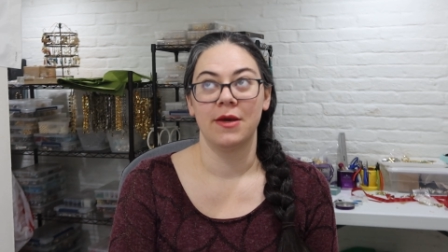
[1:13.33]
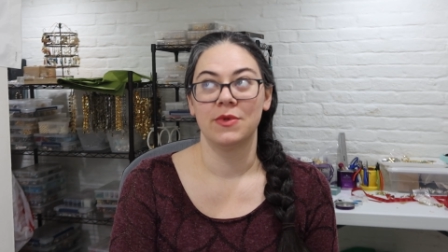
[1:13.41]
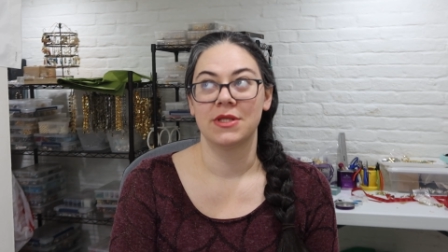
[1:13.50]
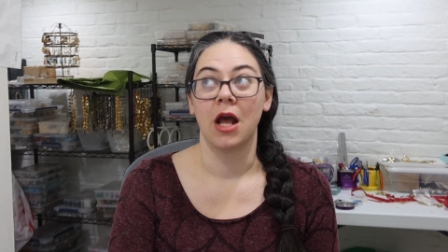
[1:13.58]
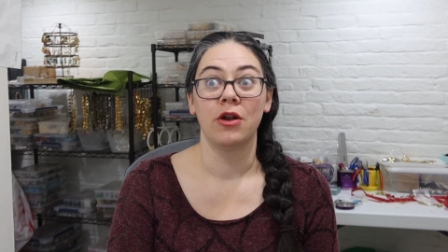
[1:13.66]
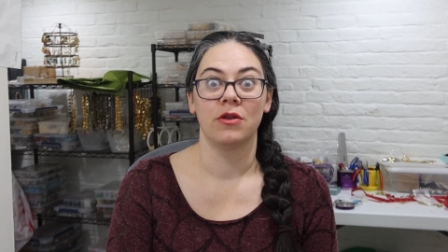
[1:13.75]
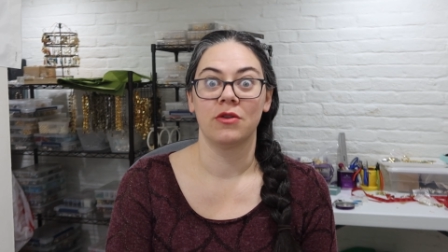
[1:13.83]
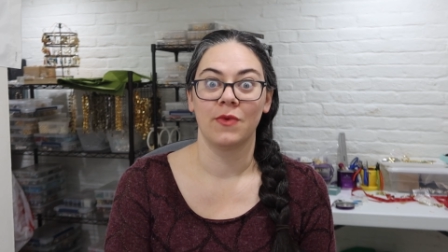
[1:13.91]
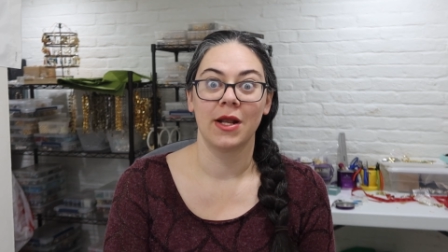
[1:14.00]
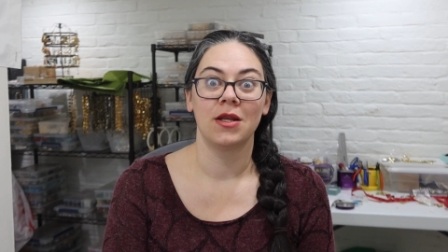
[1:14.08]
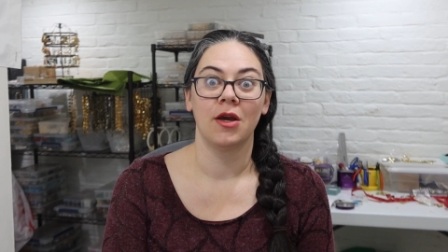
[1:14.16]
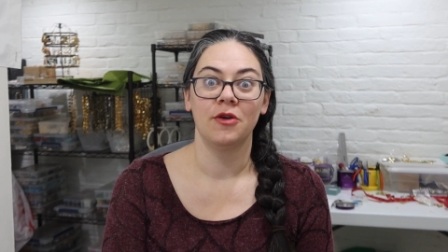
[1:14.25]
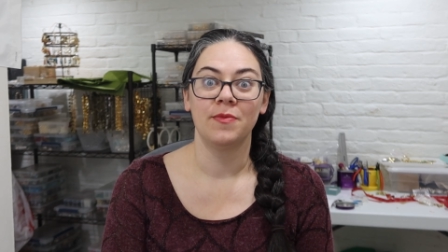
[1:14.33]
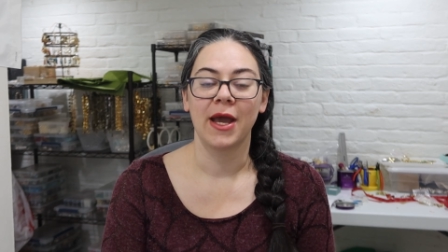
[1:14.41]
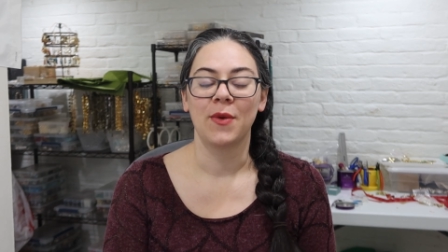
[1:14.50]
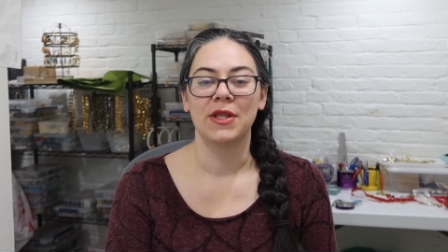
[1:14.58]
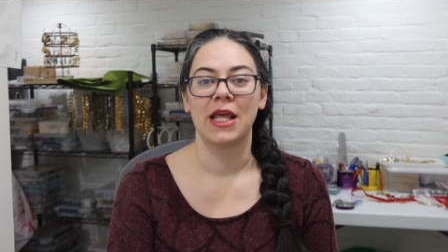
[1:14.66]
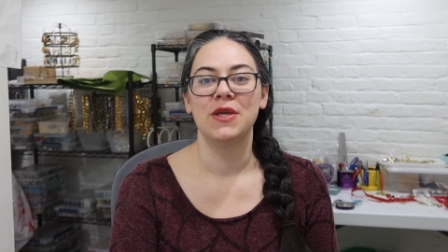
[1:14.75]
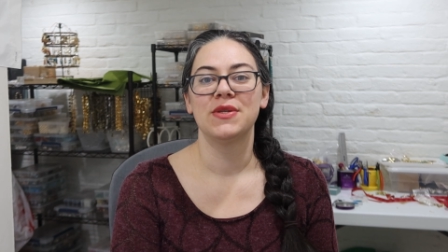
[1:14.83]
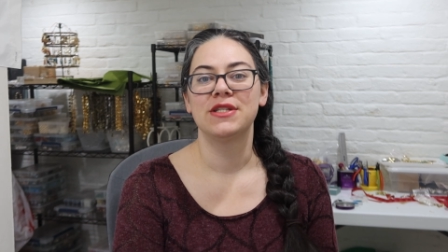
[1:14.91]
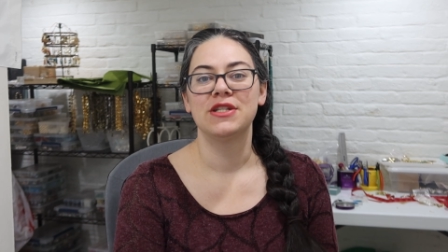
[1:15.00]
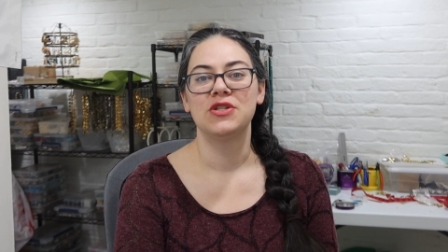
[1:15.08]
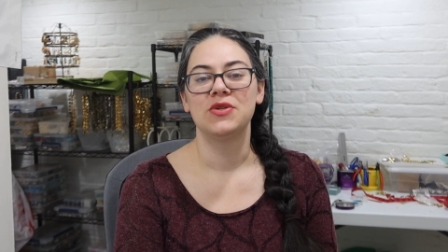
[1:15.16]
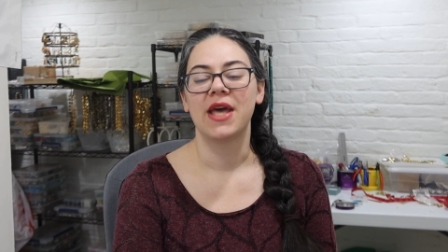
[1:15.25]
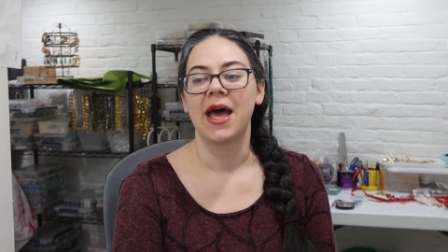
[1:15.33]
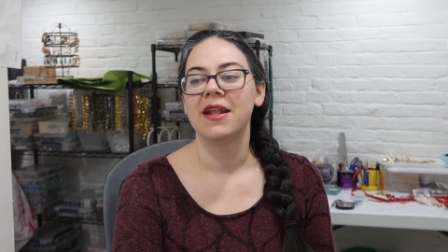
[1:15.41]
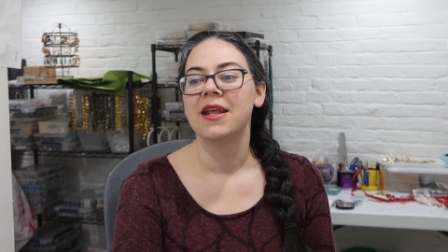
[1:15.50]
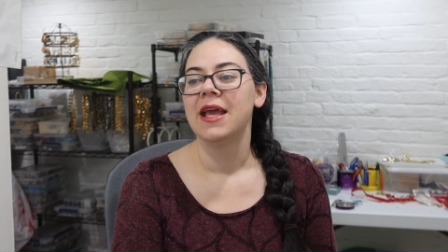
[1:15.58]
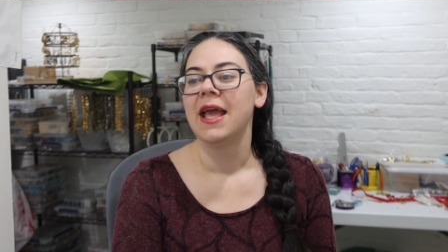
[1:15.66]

It was under the redcoat back when they used to do that.